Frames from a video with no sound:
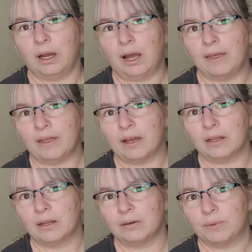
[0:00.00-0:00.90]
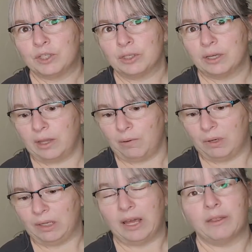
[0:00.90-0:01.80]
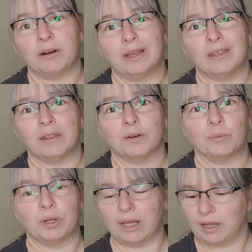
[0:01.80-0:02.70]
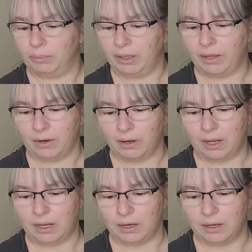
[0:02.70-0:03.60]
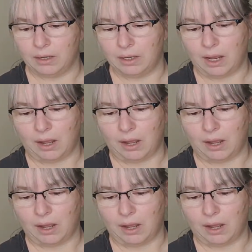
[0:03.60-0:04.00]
I thought originally they were leather. I think they're more like a pleather, and